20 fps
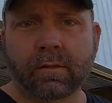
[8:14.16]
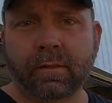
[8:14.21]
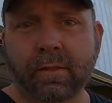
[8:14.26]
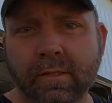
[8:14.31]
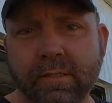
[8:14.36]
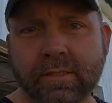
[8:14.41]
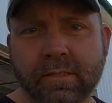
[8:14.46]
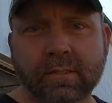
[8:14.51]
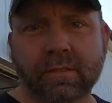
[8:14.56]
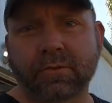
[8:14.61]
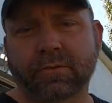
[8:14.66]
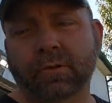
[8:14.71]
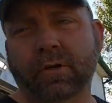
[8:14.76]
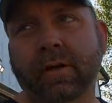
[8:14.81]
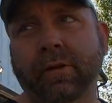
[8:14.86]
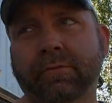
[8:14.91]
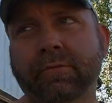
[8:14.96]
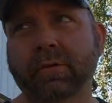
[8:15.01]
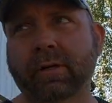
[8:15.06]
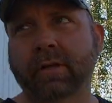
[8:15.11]
this is the
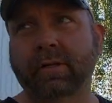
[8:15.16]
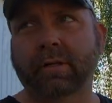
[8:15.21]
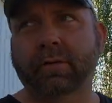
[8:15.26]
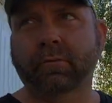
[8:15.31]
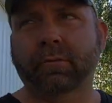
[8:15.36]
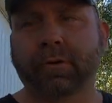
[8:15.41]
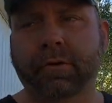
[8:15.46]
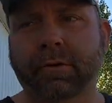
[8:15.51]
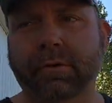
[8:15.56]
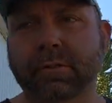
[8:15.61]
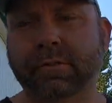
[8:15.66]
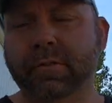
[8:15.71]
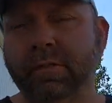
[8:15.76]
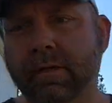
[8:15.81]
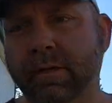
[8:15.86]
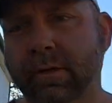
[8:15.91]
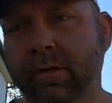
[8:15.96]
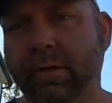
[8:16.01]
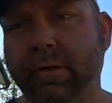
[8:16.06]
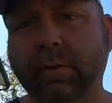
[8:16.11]
drivetrain that we're
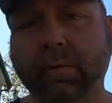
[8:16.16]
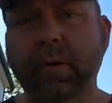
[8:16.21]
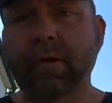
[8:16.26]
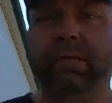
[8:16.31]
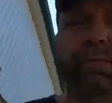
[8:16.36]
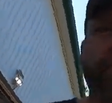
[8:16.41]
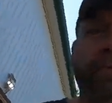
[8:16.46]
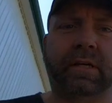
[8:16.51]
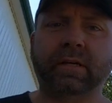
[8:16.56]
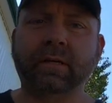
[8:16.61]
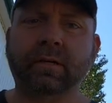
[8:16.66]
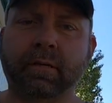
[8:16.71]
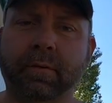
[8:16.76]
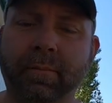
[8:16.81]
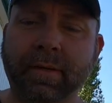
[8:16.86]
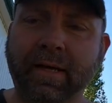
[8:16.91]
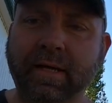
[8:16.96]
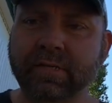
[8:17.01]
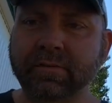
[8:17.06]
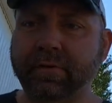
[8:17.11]
using, and you may have seen it in a
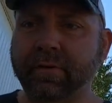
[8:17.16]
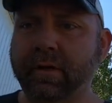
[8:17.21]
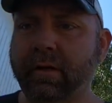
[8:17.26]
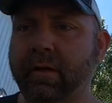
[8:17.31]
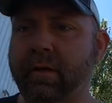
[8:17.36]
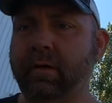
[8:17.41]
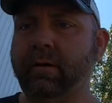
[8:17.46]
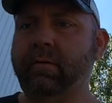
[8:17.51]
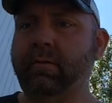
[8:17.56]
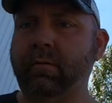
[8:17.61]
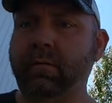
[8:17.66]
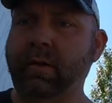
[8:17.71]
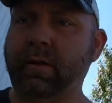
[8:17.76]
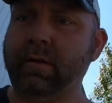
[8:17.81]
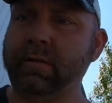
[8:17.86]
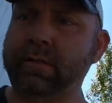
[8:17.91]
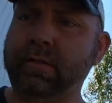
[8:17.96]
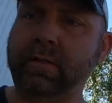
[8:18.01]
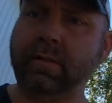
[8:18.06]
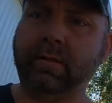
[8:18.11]
past video,
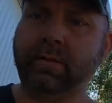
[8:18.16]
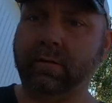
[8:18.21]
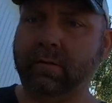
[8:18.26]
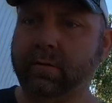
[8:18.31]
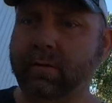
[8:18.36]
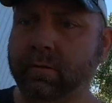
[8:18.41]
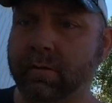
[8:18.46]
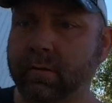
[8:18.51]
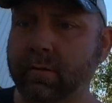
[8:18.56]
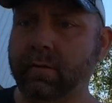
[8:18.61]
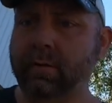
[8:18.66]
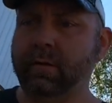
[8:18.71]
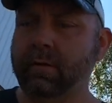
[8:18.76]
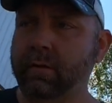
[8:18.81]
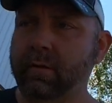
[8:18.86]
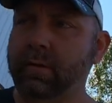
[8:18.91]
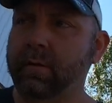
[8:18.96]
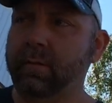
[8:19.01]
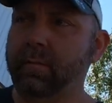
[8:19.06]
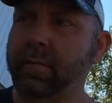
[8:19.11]
and it's in the
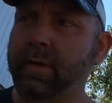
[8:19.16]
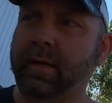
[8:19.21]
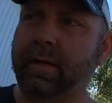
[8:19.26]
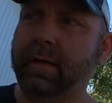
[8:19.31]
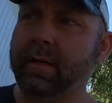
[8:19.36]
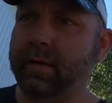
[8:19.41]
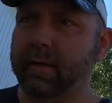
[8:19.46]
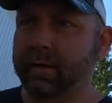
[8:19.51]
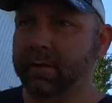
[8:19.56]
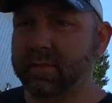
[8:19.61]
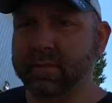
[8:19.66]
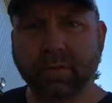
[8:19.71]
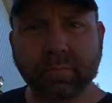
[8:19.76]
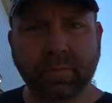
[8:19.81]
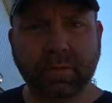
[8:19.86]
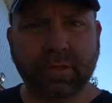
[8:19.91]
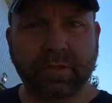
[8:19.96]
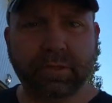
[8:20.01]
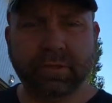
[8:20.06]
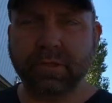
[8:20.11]
beginning of
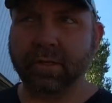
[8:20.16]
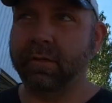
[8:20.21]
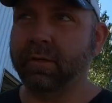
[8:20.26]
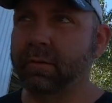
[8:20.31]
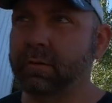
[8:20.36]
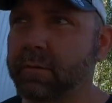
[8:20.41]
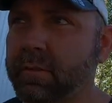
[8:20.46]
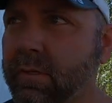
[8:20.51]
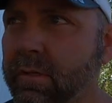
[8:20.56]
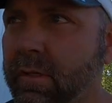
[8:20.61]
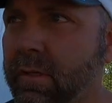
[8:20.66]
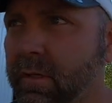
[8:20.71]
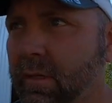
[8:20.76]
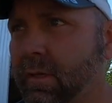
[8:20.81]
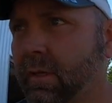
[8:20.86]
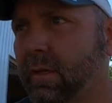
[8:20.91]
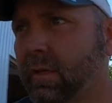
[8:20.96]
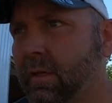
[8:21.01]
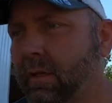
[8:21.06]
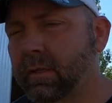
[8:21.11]
some of these shows.
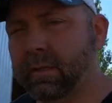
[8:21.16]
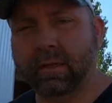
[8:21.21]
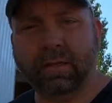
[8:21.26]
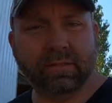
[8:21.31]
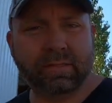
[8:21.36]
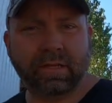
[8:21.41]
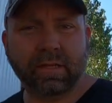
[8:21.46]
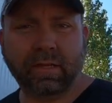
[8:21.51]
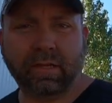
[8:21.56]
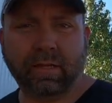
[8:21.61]
It's